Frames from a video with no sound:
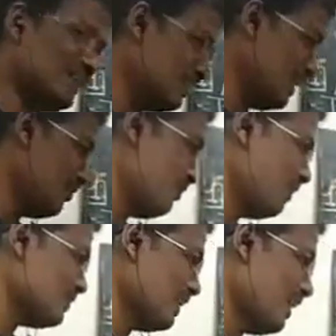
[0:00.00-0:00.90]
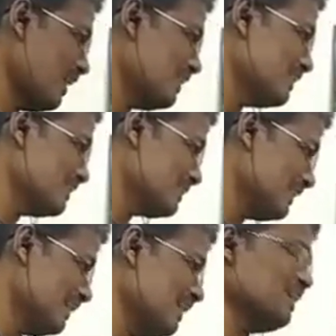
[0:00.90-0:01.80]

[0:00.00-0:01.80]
their waves are singing